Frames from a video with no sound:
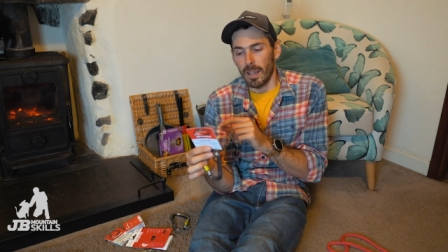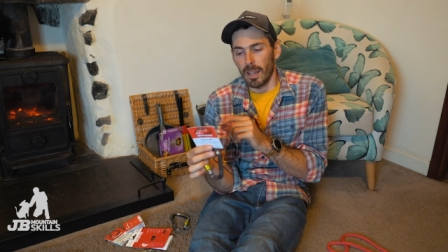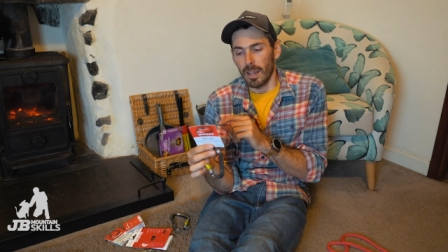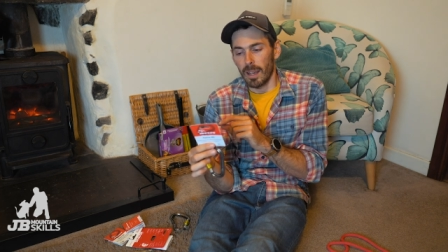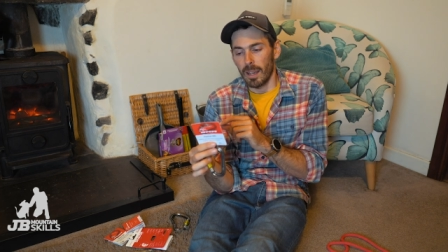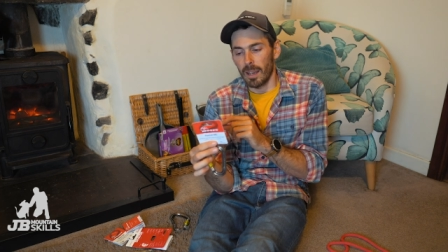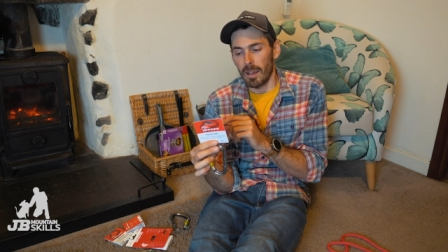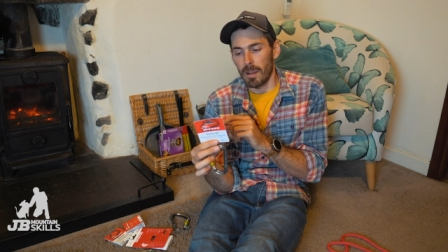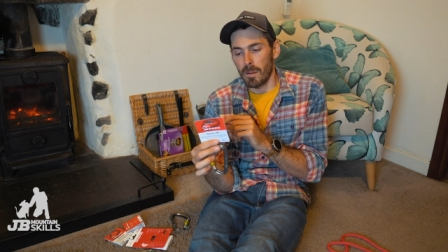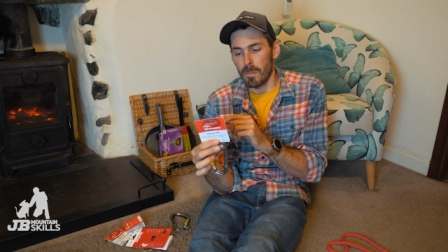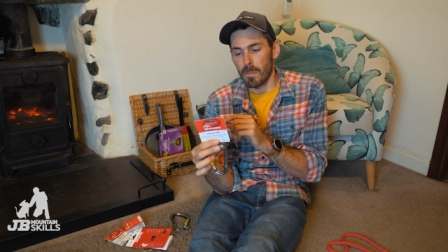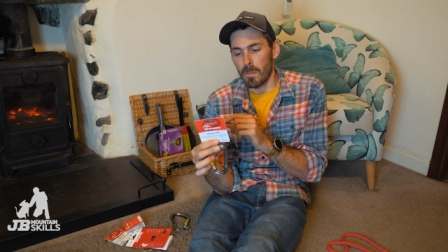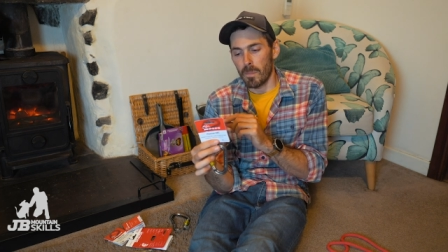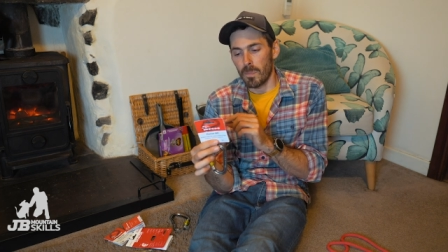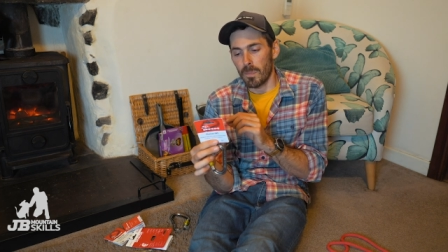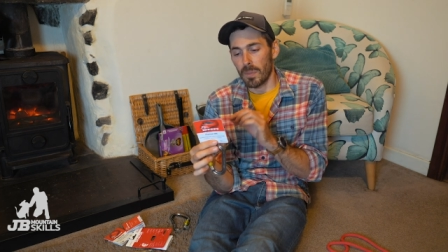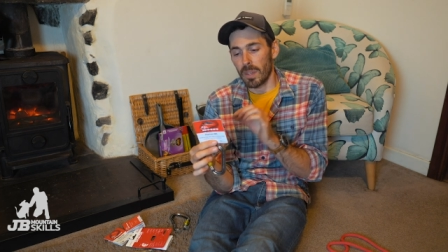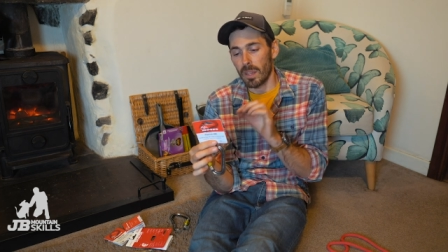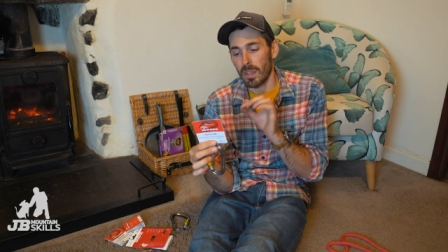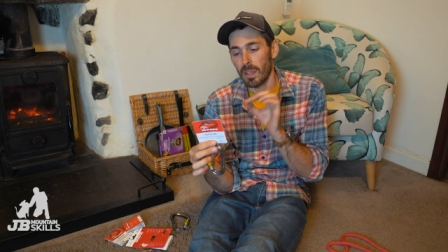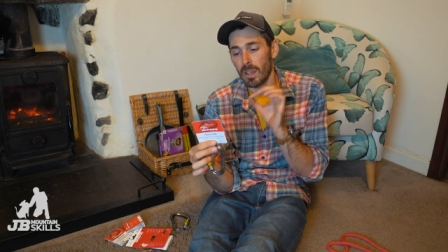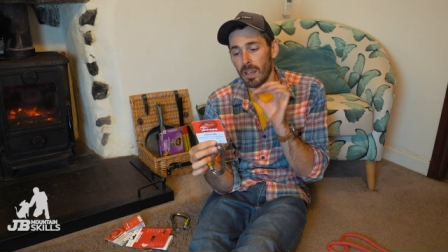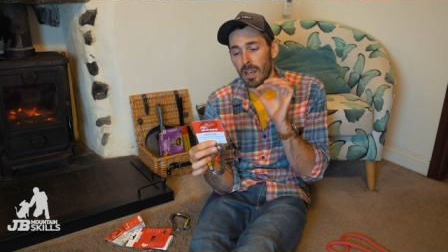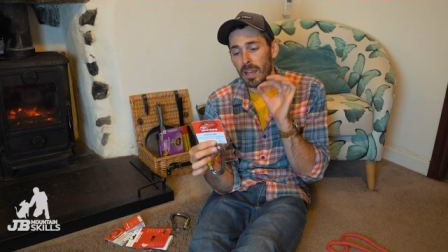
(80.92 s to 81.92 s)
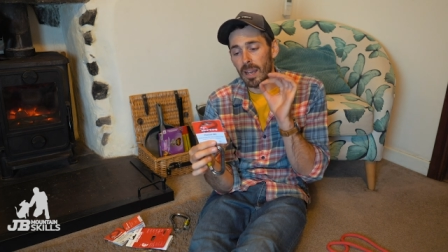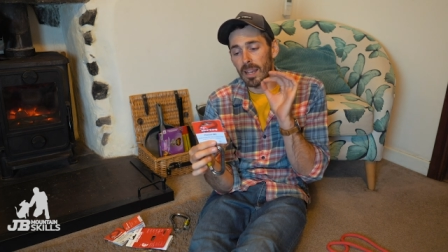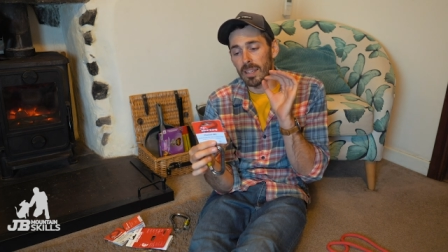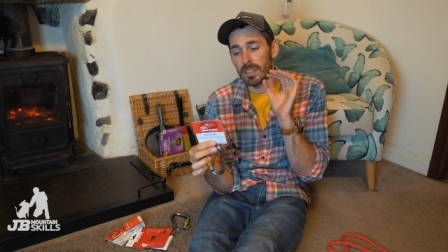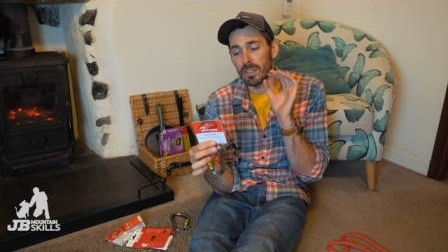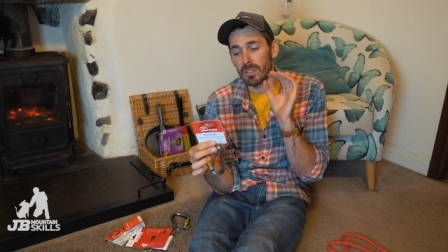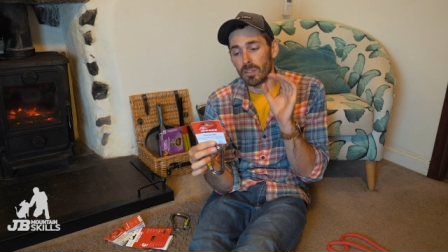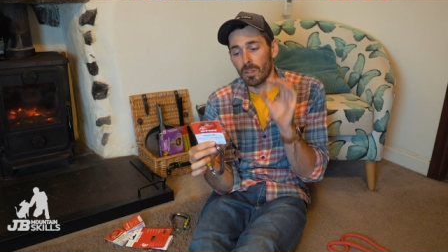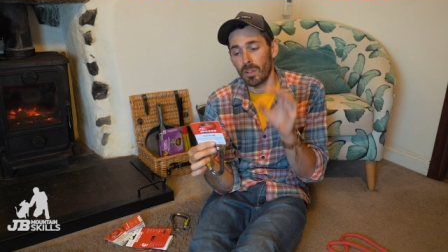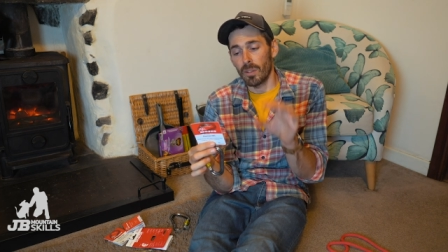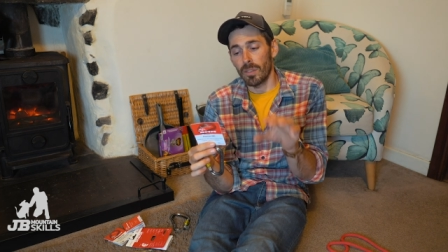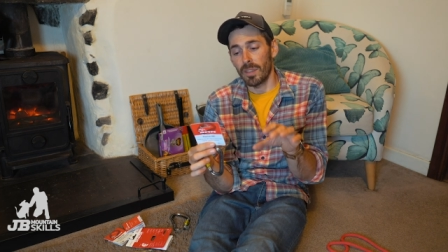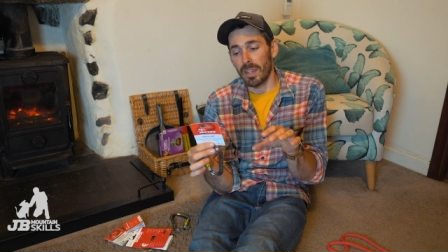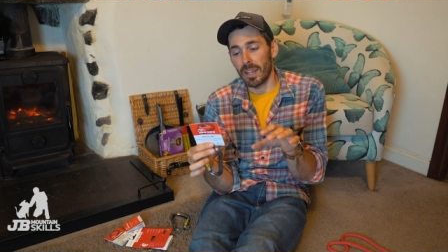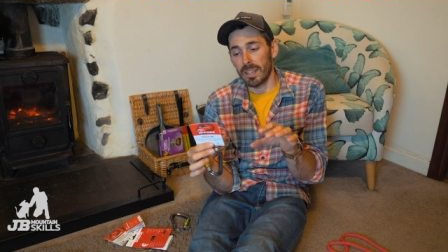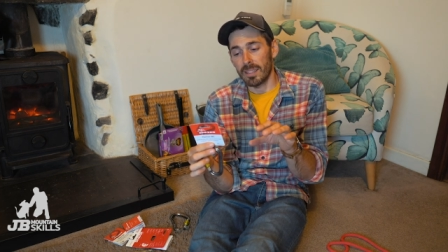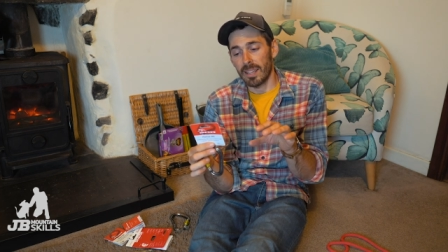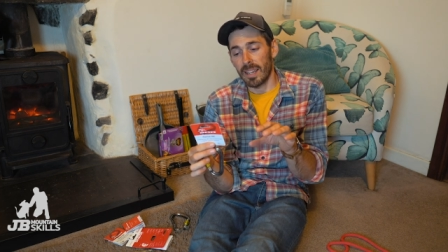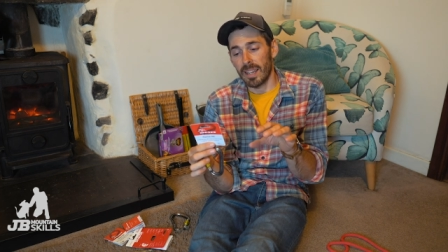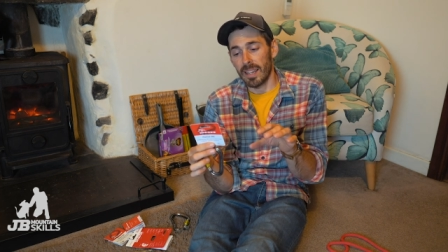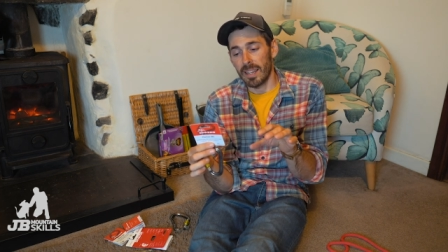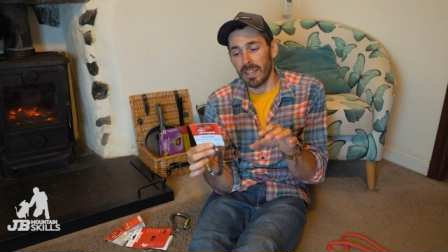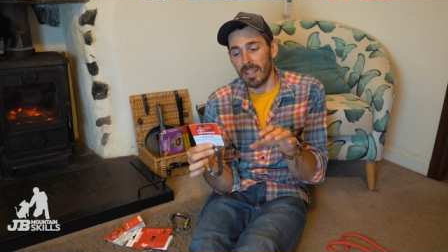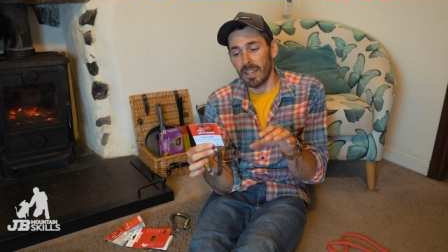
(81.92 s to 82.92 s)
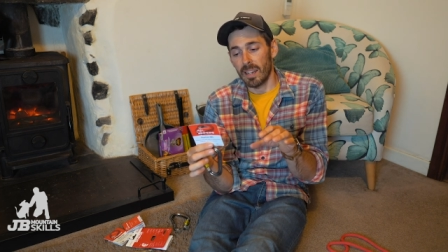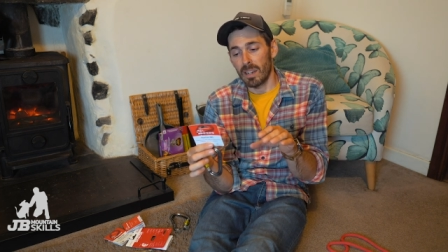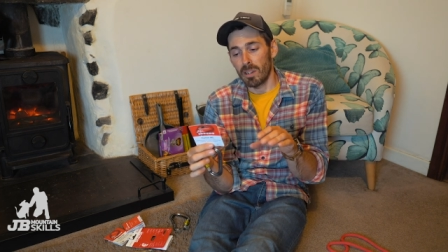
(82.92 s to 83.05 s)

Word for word: And on that day,